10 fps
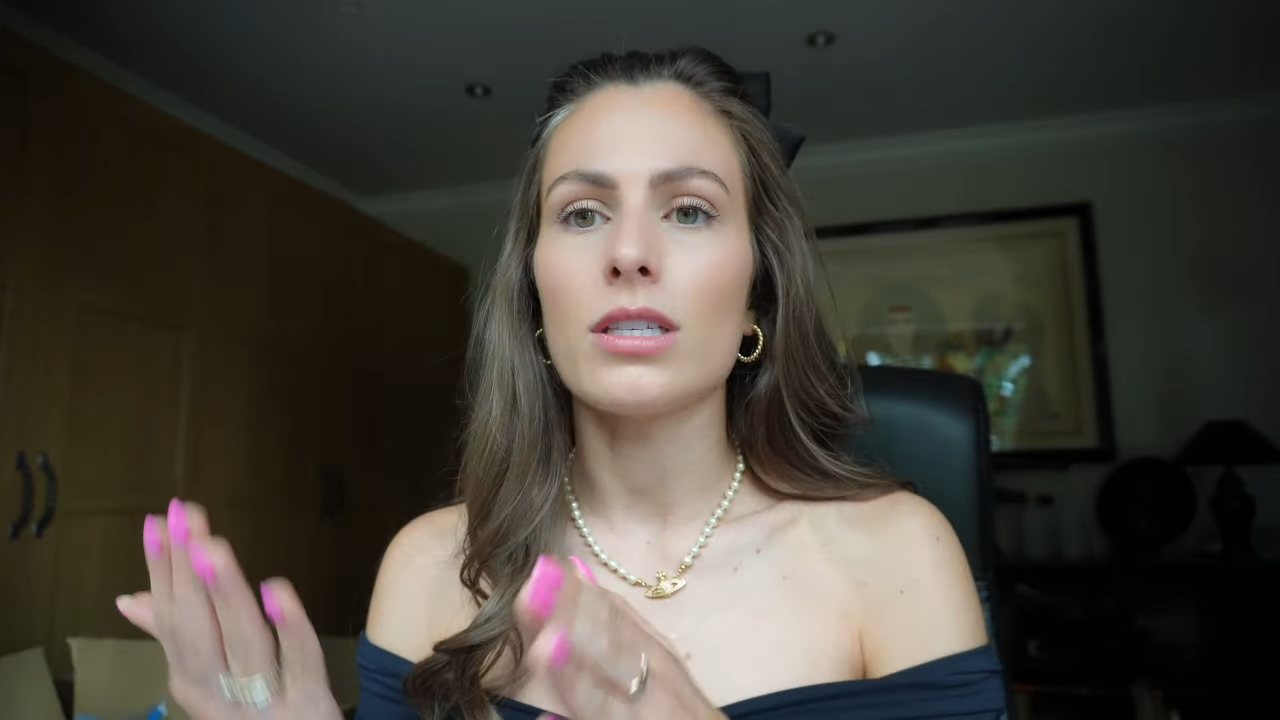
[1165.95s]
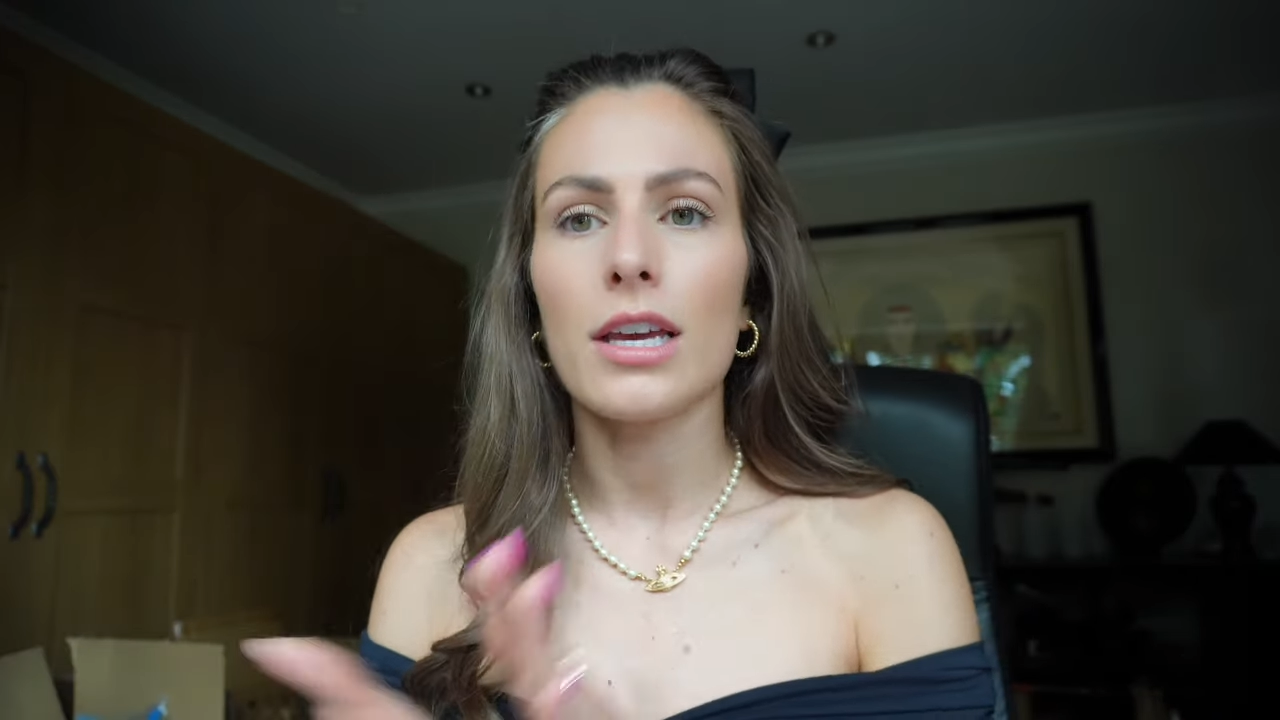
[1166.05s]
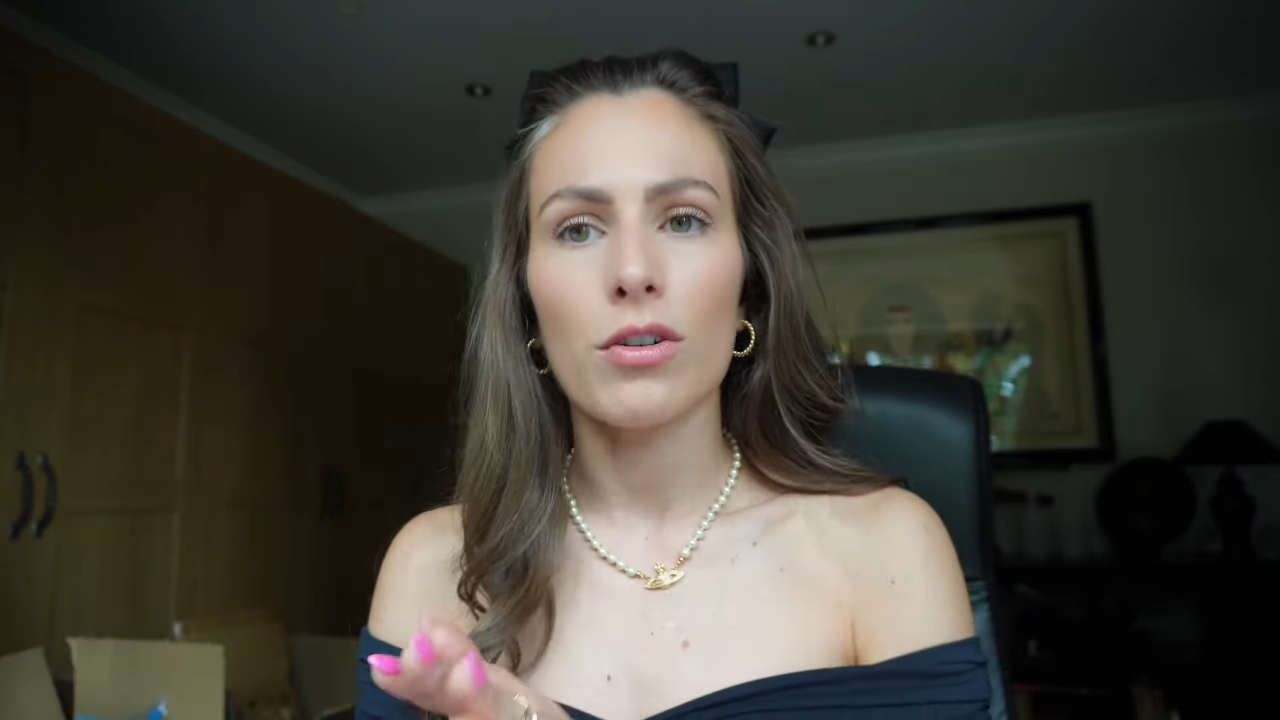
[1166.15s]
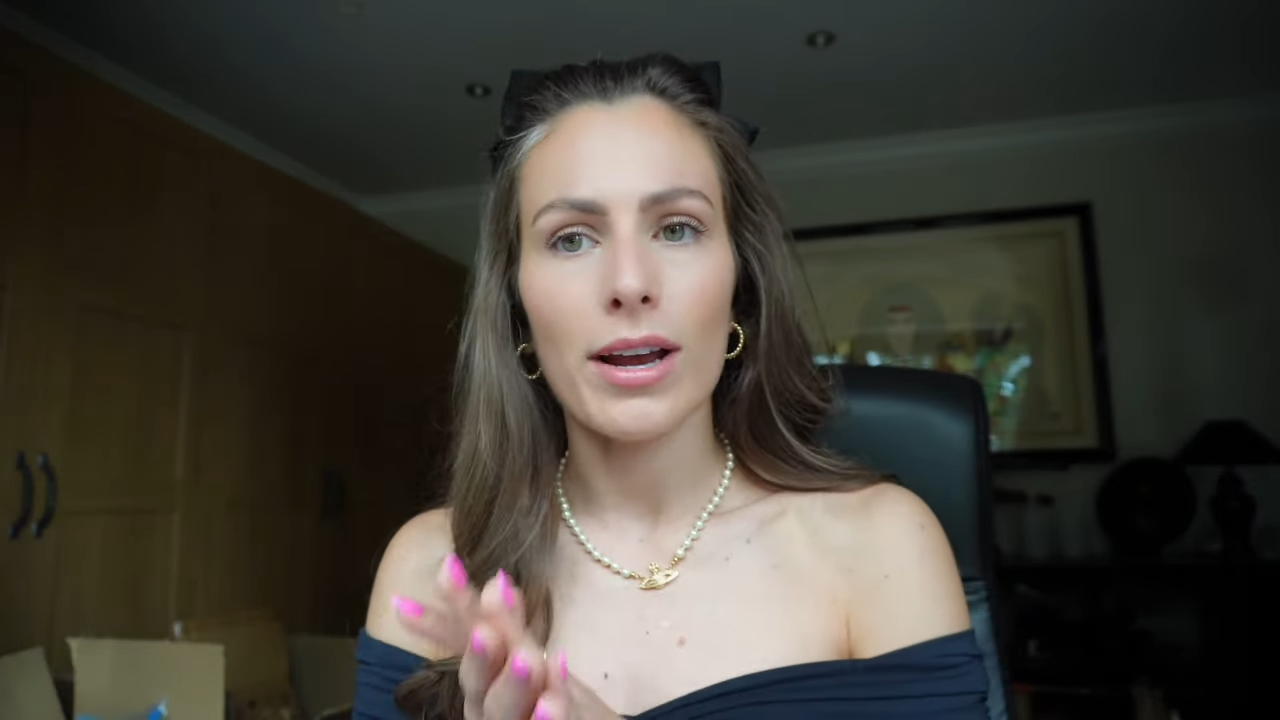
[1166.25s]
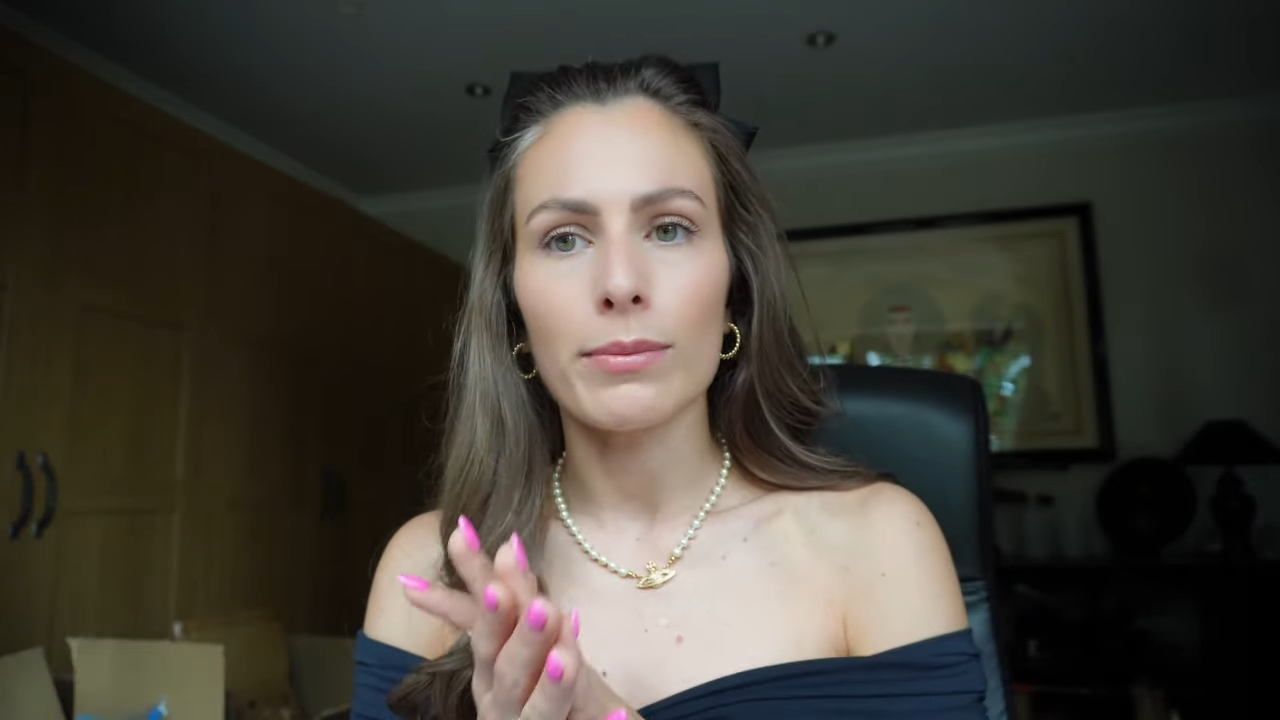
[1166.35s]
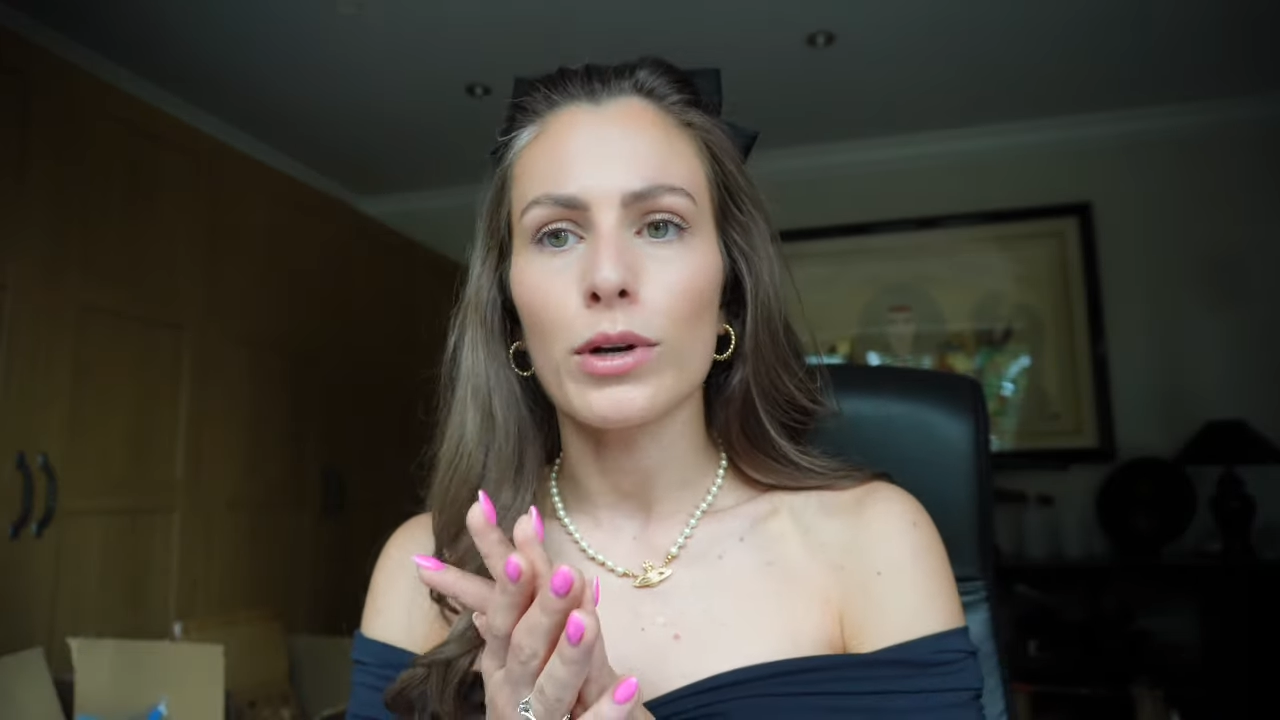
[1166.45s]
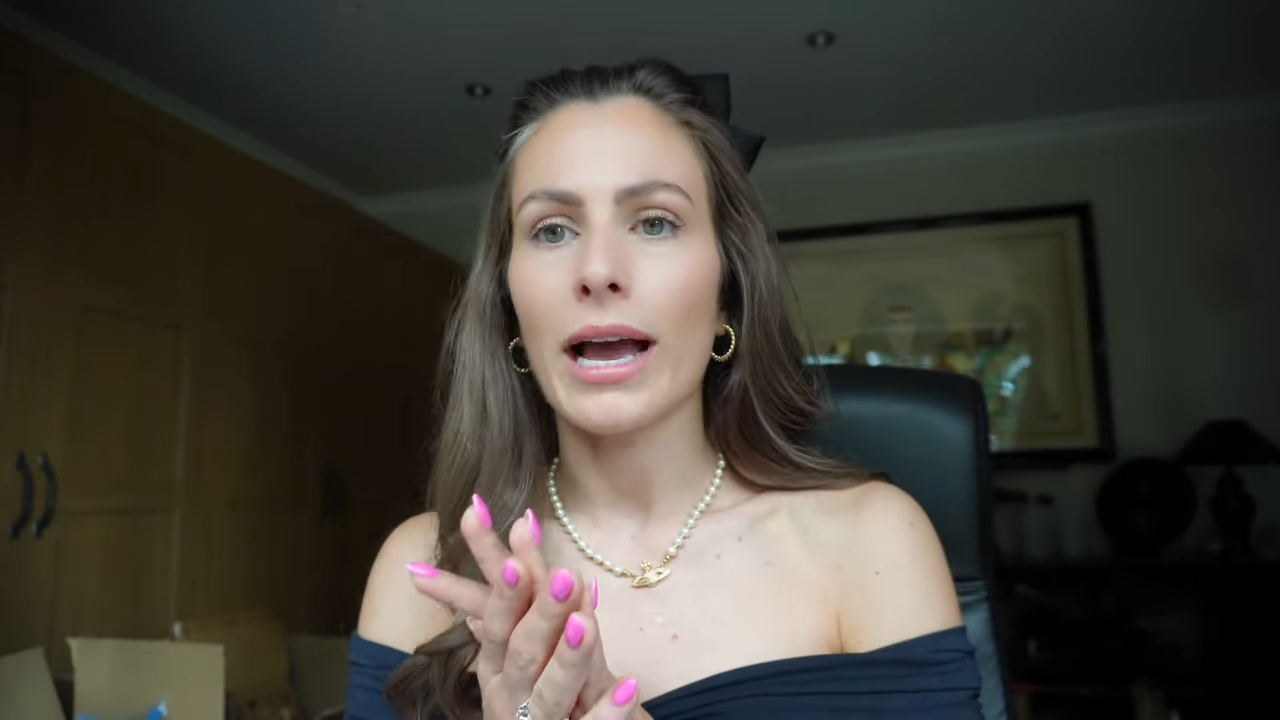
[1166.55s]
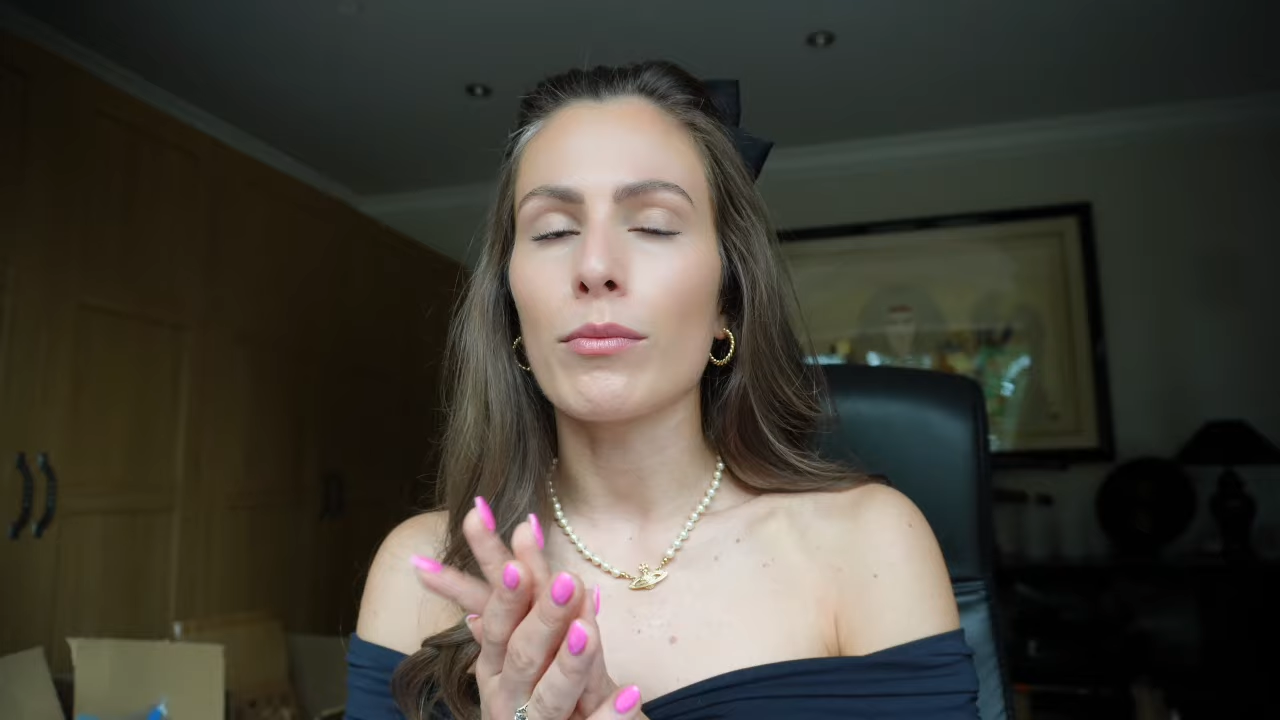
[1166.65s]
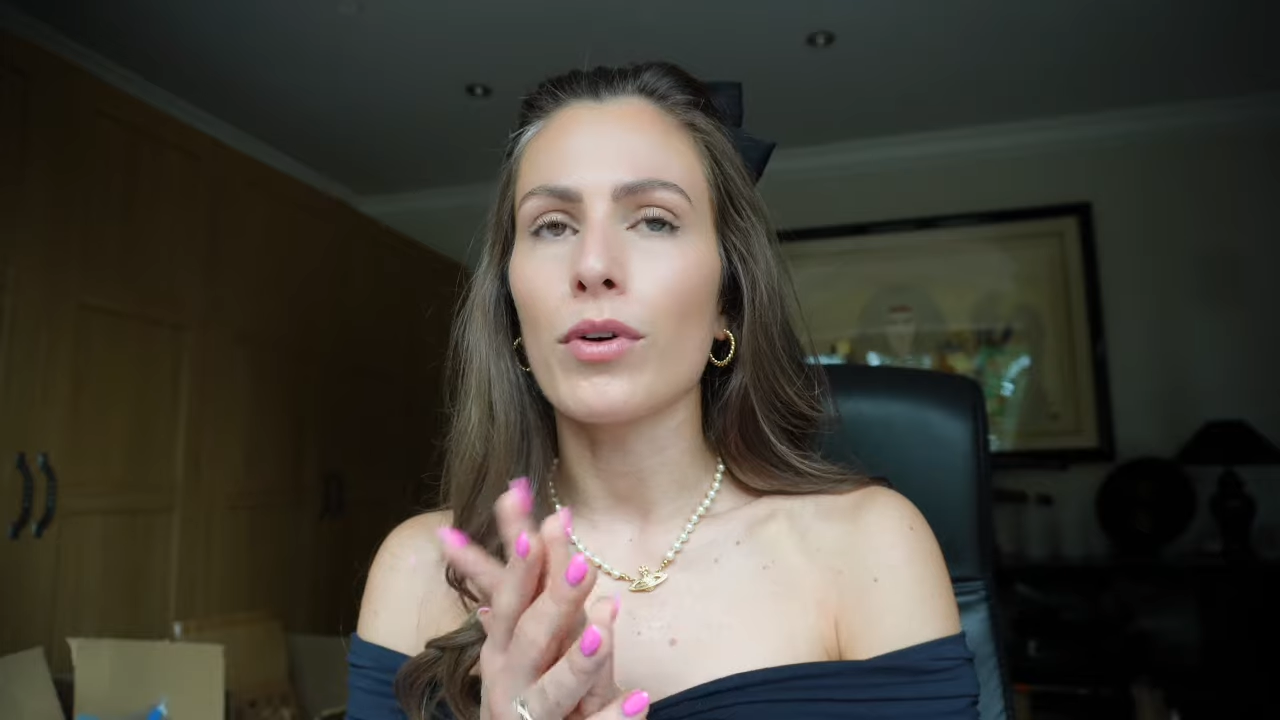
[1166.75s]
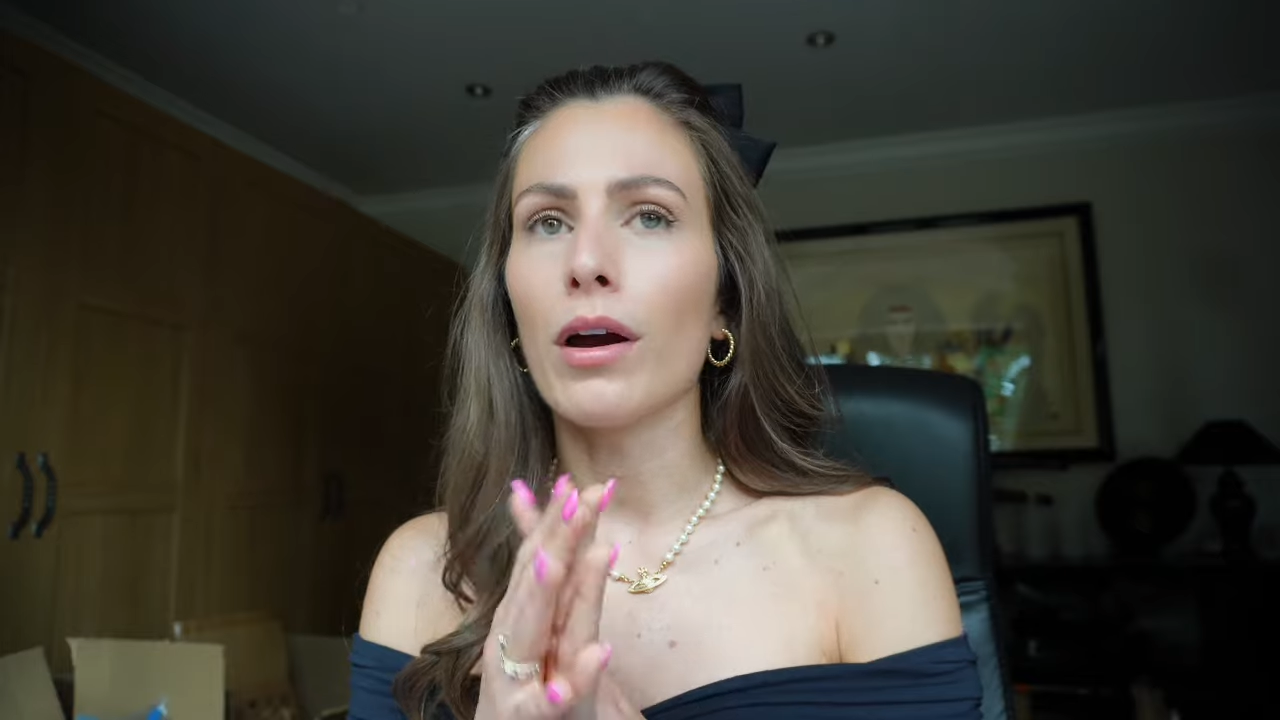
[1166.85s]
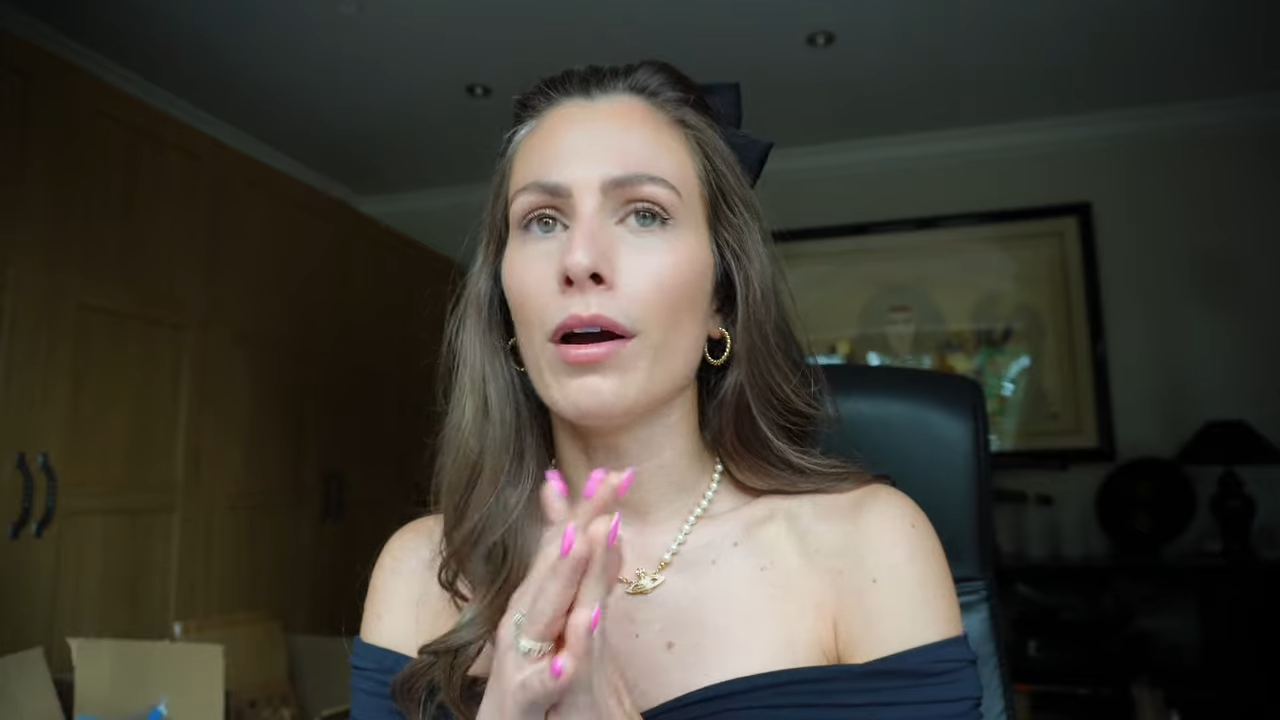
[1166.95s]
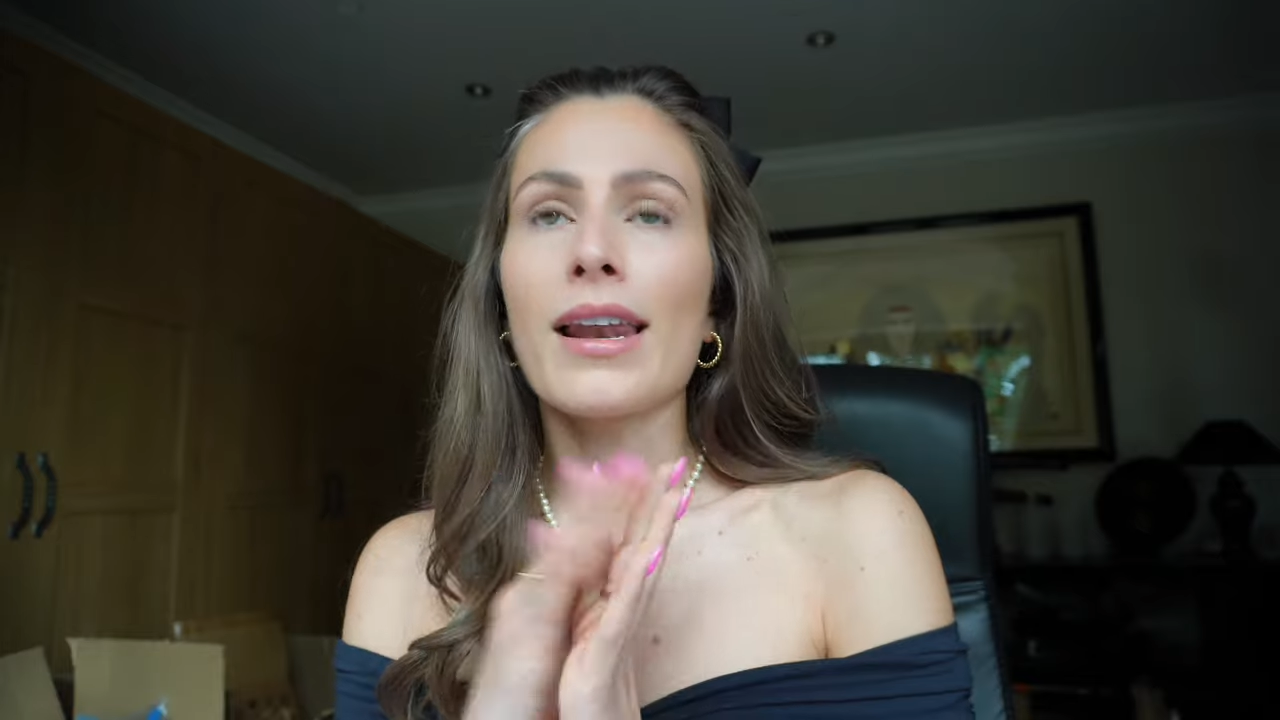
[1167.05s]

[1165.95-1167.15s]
the incredible camera